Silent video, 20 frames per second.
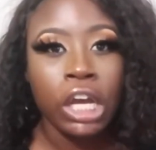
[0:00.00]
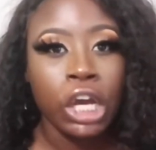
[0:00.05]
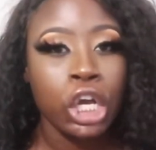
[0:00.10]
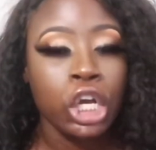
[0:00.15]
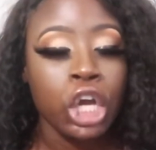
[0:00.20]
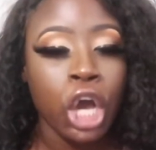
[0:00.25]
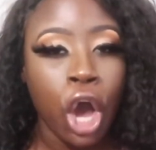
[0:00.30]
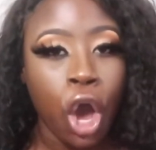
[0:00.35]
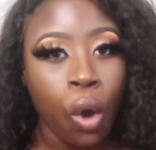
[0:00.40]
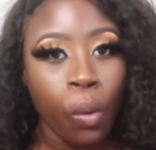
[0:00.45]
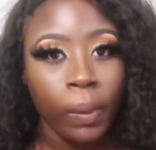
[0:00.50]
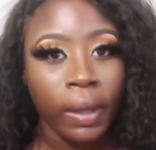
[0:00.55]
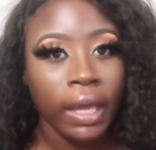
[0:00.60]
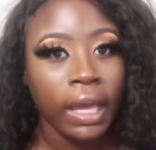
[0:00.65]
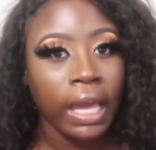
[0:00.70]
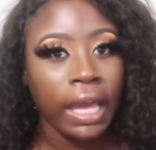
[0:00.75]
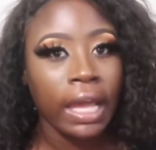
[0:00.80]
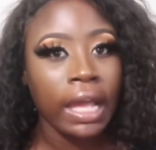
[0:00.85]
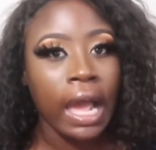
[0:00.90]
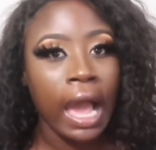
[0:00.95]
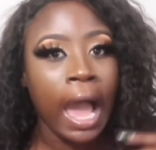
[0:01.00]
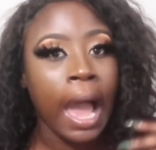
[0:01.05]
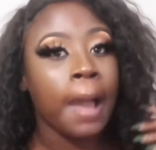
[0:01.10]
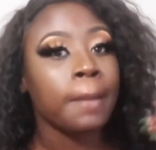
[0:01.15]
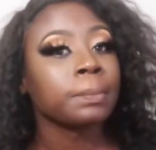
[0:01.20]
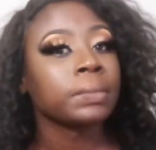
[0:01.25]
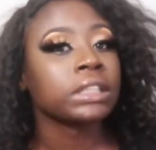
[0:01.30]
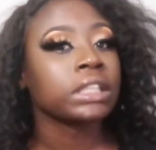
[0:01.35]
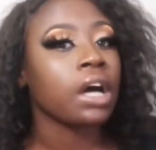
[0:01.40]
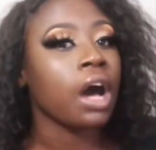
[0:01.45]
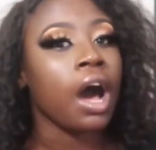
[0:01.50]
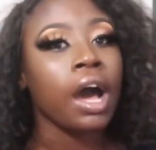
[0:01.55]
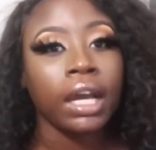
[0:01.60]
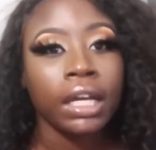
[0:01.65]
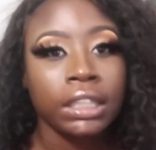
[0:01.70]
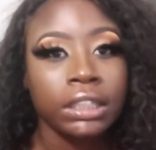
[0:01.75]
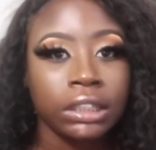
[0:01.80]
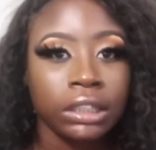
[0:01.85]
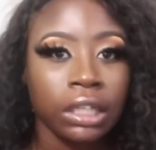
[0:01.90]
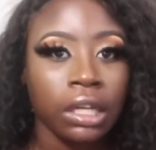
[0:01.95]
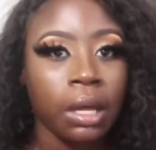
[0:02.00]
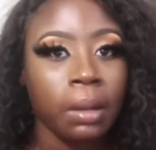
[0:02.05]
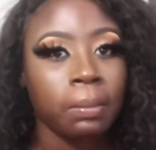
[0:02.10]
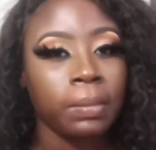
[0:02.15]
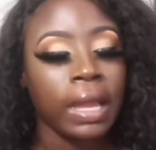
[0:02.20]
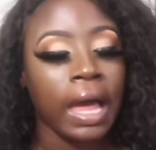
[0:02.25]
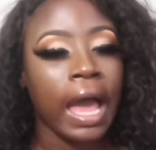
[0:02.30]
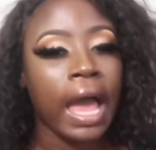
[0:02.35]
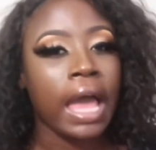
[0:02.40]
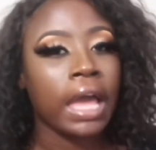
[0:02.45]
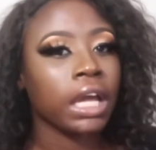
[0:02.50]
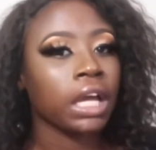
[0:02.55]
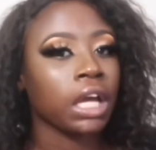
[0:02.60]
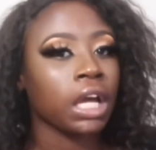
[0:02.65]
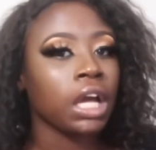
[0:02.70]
going, and I'm talking to him like,